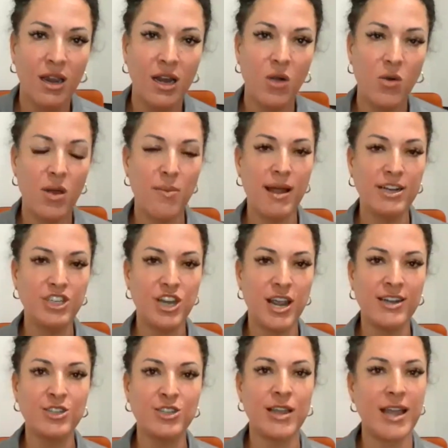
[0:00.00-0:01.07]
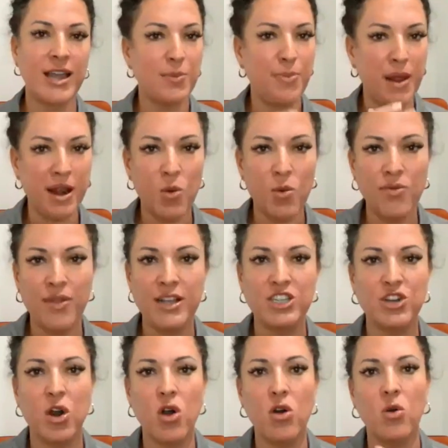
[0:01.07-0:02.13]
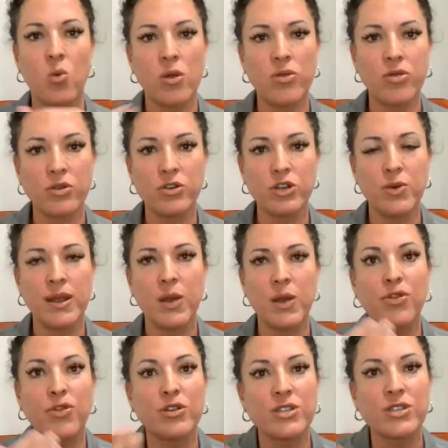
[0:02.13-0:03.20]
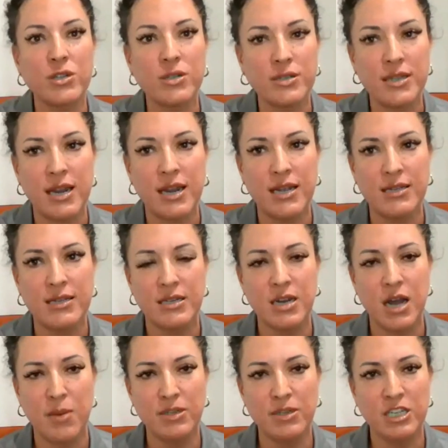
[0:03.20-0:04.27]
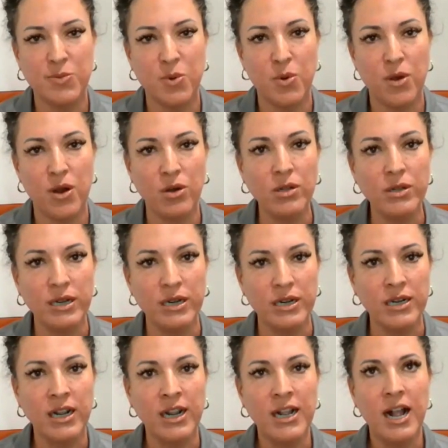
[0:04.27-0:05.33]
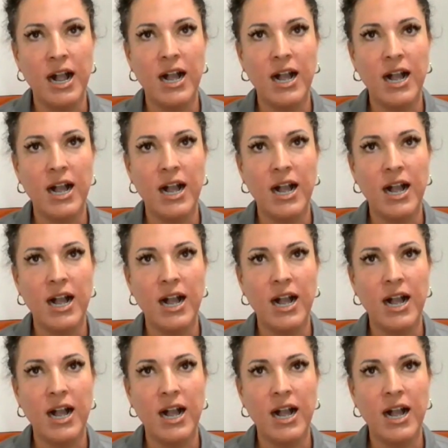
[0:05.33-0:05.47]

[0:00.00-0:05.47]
It might change again, depending on when they start or what they're doing and what their skill set is, to Thomas's point earlier.